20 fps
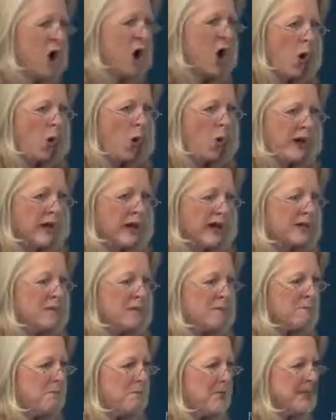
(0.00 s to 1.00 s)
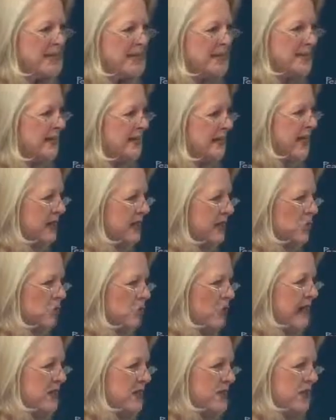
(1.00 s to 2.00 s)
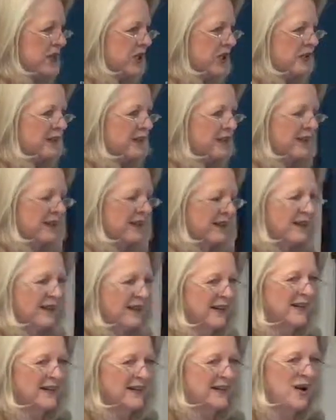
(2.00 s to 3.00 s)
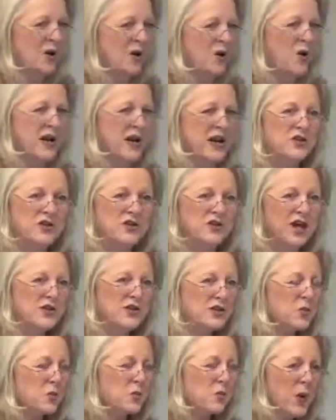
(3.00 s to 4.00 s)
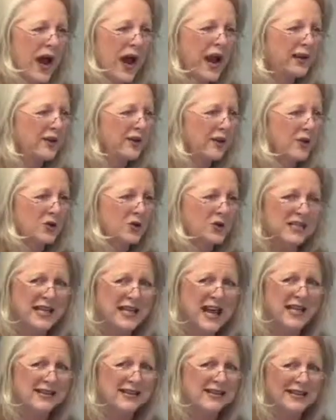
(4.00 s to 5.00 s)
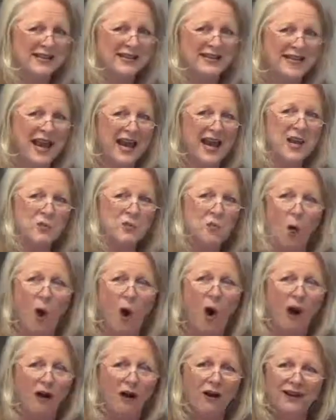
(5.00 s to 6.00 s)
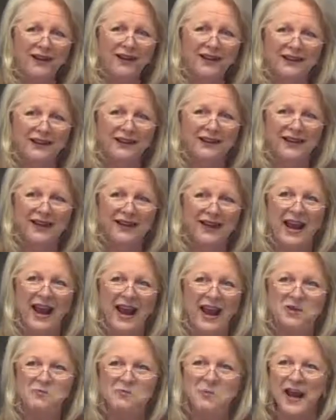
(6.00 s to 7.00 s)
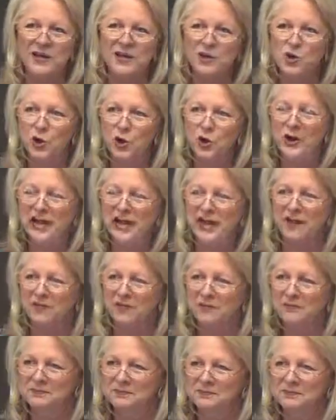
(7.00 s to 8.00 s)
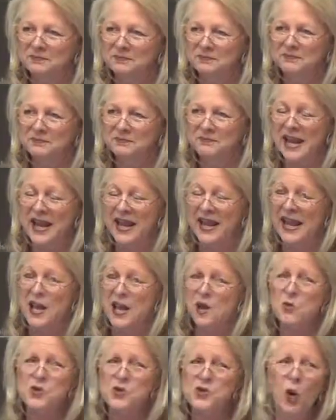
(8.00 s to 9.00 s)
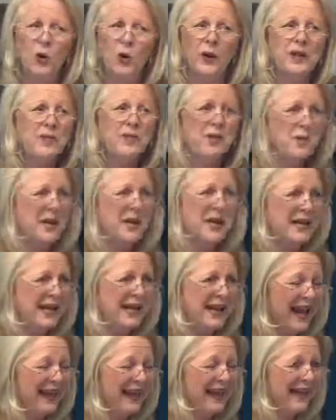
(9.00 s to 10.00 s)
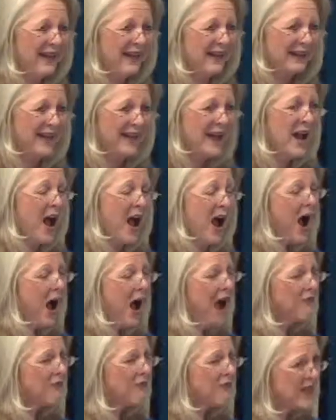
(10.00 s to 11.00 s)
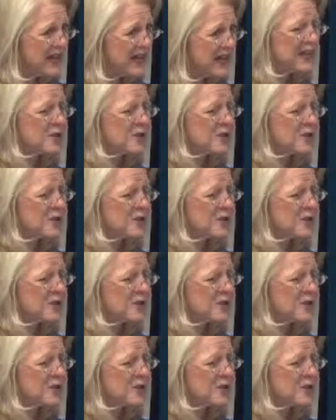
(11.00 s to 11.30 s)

or in a business situation, or in just regular day-to-day walk and my journey. It was only the beginning of this